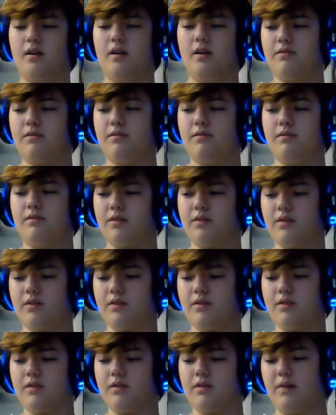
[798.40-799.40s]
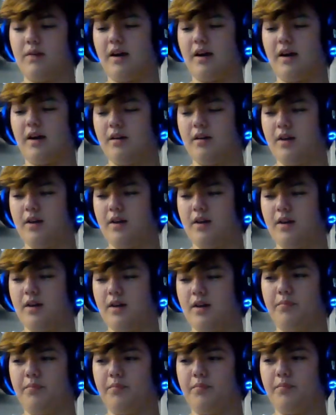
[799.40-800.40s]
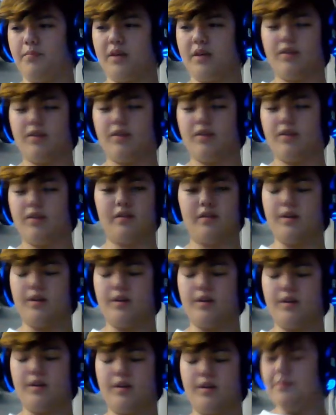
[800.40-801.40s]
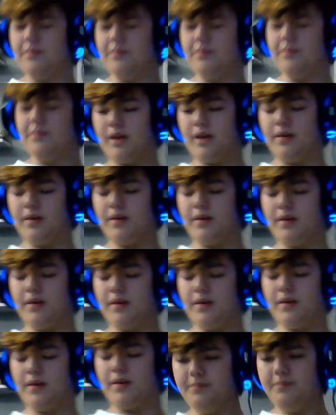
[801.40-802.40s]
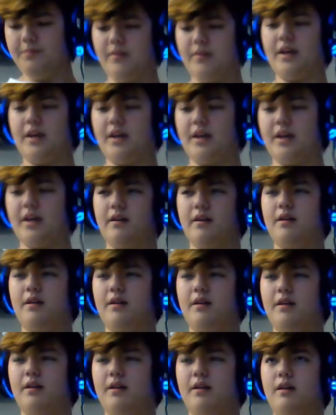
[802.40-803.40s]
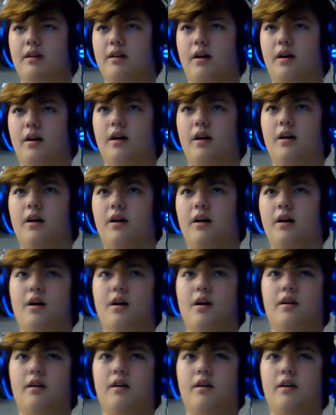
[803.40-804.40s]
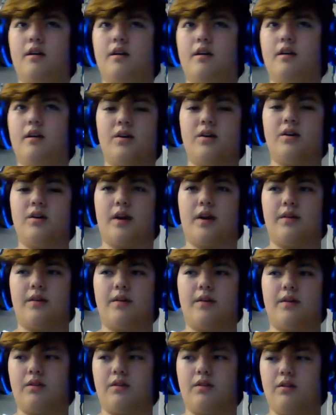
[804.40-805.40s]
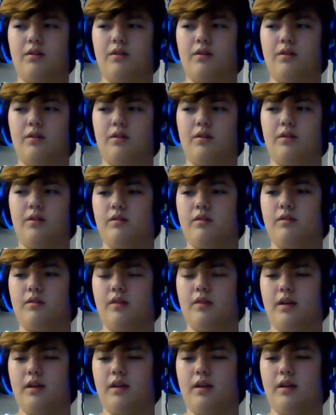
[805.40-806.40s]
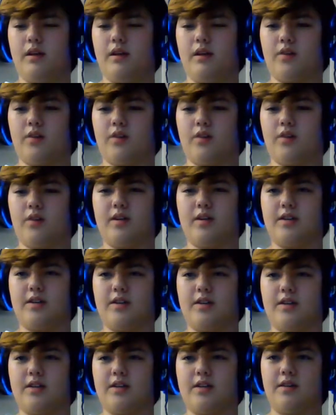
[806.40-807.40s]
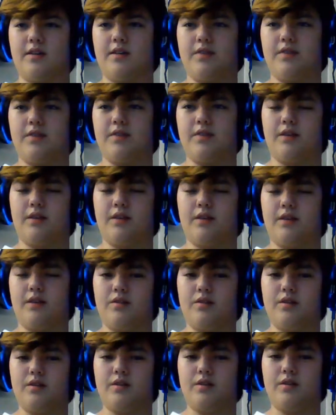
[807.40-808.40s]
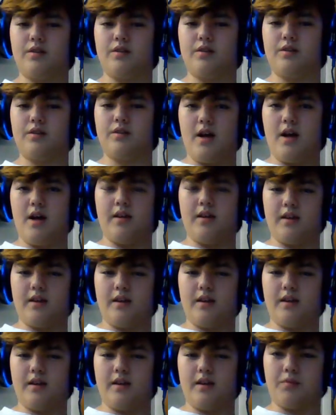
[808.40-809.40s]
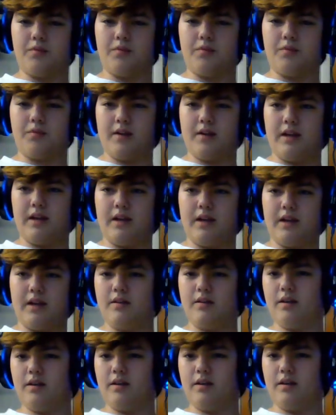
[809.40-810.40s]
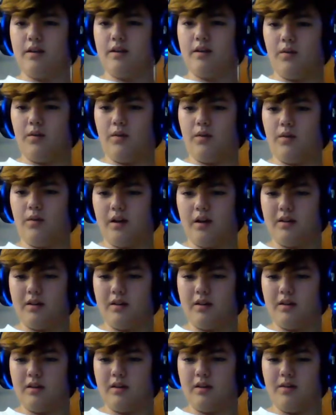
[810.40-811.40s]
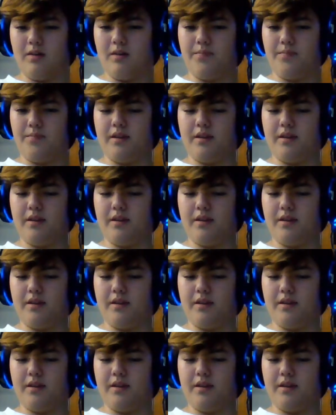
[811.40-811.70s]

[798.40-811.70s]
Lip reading: father-in-law back from being dusted, Anyway, then Nebula, Rocket Raccoon, and Tony Stark touch down at Avengers headquarters. They give them the rundown, tell them what's going on, tell them